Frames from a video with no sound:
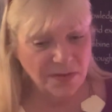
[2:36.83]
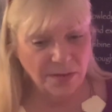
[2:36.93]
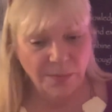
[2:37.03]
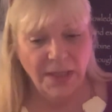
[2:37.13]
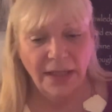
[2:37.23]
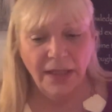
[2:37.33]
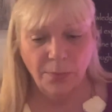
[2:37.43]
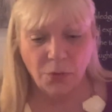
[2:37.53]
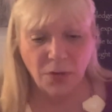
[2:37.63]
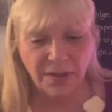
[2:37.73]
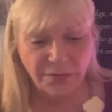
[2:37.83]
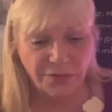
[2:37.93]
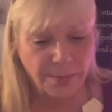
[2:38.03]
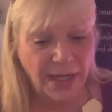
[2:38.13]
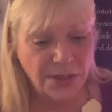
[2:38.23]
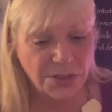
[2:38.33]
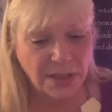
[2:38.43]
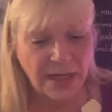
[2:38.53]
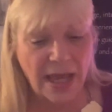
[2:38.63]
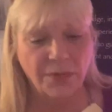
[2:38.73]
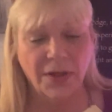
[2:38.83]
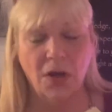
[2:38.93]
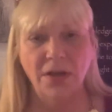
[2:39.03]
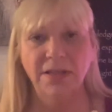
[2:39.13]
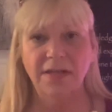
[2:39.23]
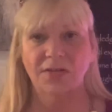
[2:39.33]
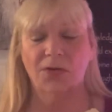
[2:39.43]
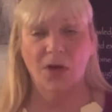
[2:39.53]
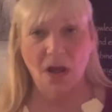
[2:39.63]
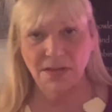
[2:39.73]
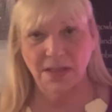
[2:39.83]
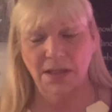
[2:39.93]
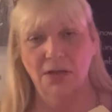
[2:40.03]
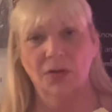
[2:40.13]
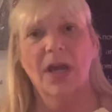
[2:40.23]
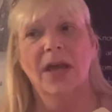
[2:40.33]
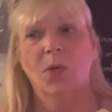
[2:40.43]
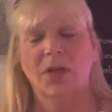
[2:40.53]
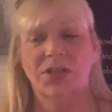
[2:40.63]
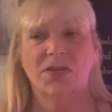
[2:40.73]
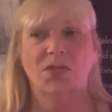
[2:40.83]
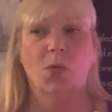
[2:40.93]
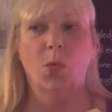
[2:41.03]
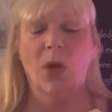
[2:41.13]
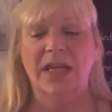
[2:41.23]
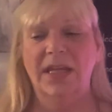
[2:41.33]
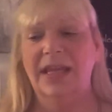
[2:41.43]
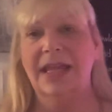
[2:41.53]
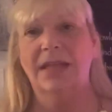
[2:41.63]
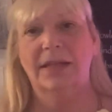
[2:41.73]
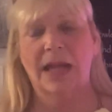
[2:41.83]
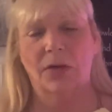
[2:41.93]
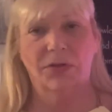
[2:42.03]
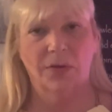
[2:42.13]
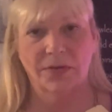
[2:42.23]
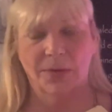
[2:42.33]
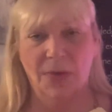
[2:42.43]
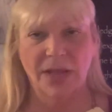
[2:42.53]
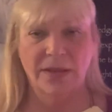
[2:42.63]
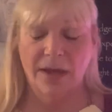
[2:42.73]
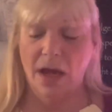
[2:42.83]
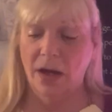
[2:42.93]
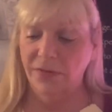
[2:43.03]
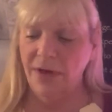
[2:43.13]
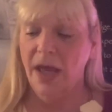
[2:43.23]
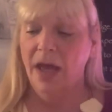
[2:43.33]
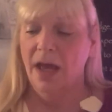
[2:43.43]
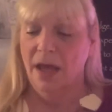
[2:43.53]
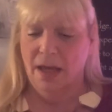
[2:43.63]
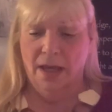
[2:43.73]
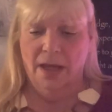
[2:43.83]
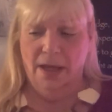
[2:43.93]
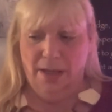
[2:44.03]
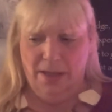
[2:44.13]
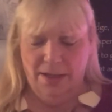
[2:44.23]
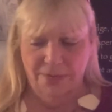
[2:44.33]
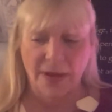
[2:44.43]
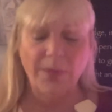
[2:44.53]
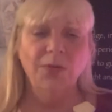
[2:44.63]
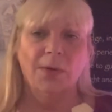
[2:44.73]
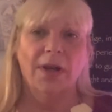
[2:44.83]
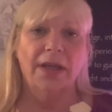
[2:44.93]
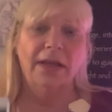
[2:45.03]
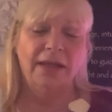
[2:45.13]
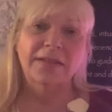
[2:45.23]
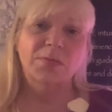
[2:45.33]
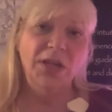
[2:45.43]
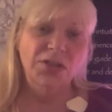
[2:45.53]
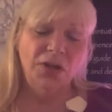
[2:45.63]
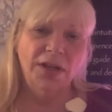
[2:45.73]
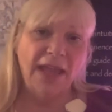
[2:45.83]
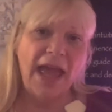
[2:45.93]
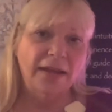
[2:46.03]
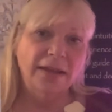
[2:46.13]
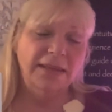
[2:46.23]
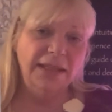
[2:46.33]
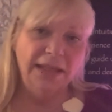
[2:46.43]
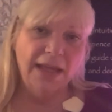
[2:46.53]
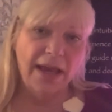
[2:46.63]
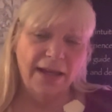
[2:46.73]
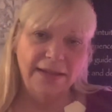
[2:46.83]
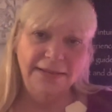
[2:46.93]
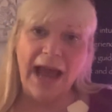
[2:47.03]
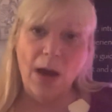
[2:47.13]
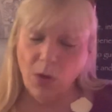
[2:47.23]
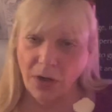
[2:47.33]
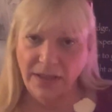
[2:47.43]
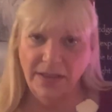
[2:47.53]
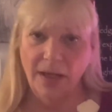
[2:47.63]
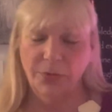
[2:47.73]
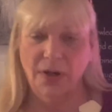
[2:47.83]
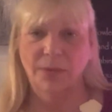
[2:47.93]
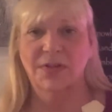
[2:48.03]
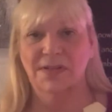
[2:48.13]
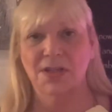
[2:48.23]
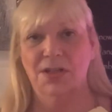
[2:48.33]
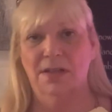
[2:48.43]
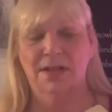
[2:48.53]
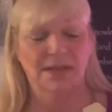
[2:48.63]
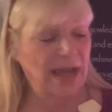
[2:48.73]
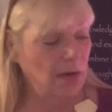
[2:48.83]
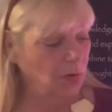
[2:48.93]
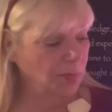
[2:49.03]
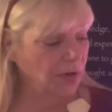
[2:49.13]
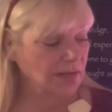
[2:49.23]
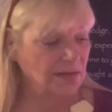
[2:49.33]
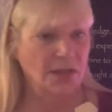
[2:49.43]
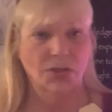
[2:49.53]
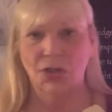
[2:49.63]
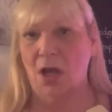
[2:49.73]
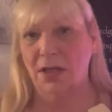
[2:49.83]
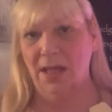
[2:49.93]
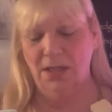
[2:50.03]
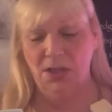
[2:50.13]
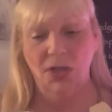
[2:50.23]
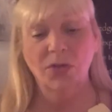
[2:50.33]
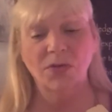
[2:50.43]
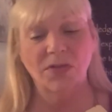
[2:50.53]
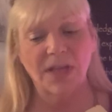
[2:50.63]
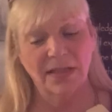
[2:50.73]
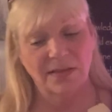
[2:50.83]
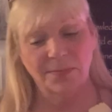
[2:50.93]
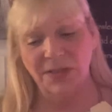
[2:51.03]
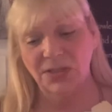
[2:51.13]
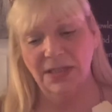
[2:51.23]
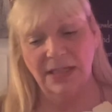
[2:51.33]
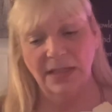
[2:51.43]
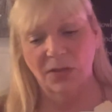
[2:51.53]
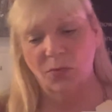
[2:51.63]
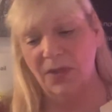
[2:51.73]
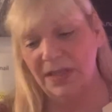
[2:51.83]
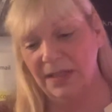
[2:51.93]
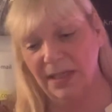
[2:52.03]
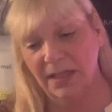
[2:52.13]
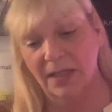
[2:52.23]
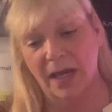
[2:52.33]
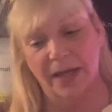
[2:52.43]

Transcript: some important information. Now, the card that is crossing you, which is waning in and out throughout the month of February, is Major Arcana, the Tower in the upright position. The Tower brings in shocking news, especially here with the